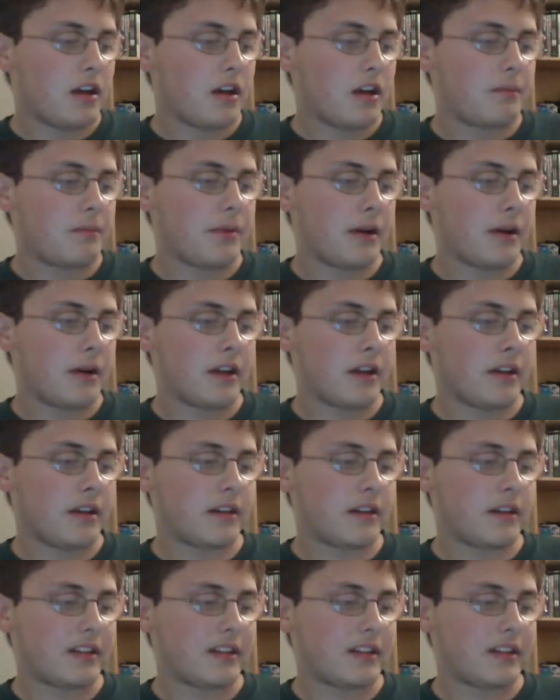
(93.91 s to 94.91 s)
But
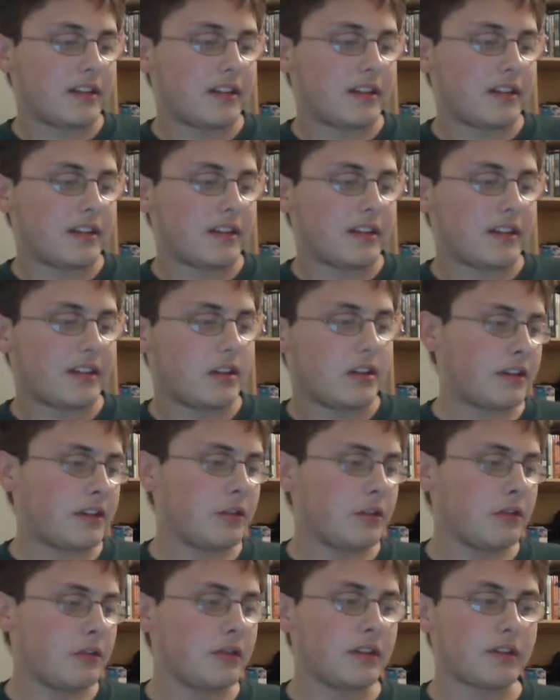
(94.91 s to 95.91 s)
I
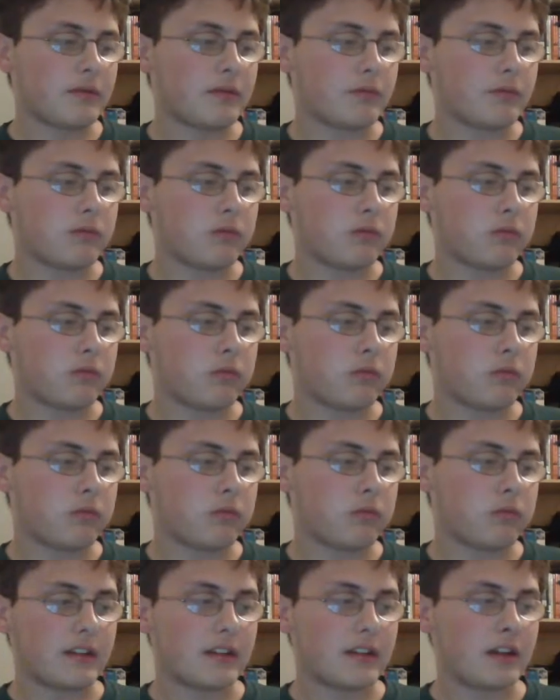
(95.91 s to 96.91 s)
don't want
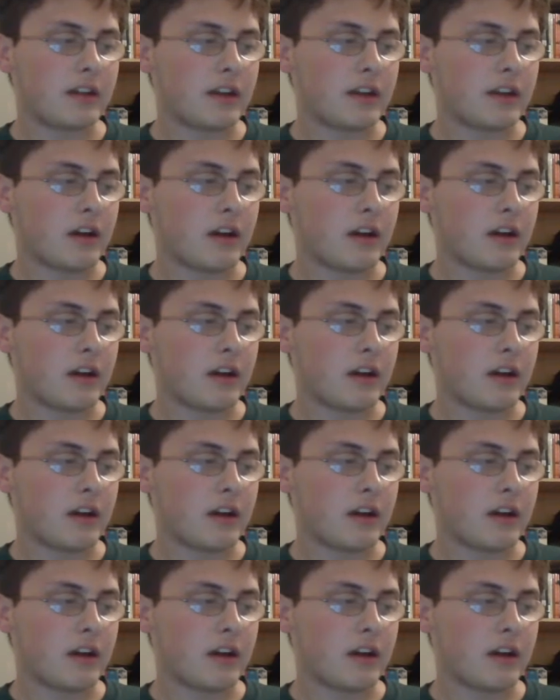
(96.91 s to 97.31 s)
to come.